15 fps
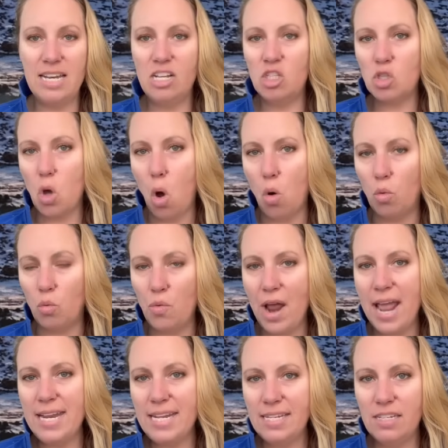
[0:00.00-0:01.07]
it's
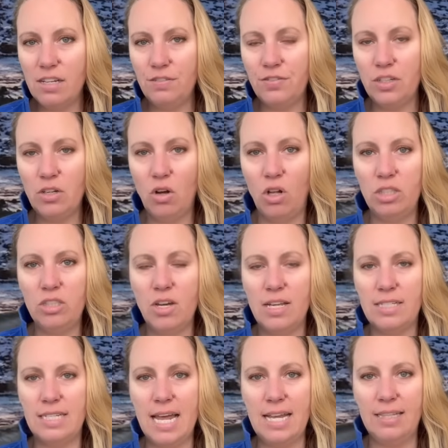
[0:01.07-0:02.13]
already difficult
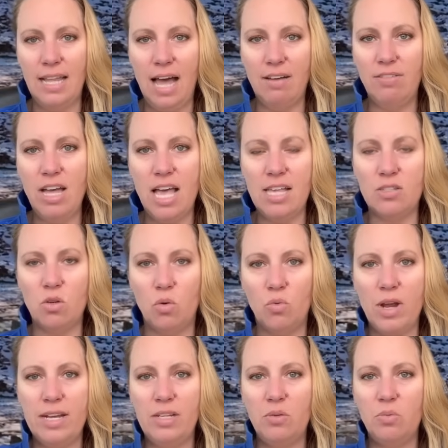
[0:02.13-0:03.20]
because that lava has
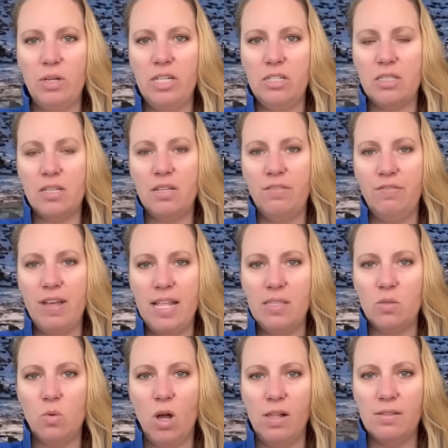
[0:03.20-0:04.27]
already reached the
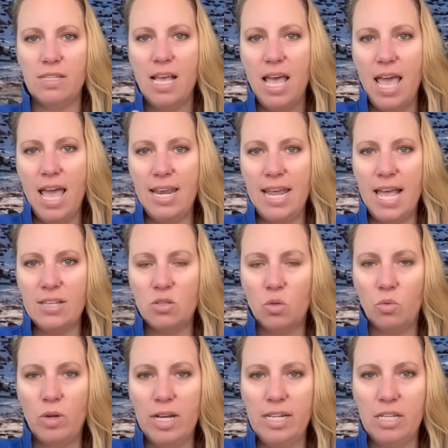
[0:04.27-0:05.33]
defense walls and has already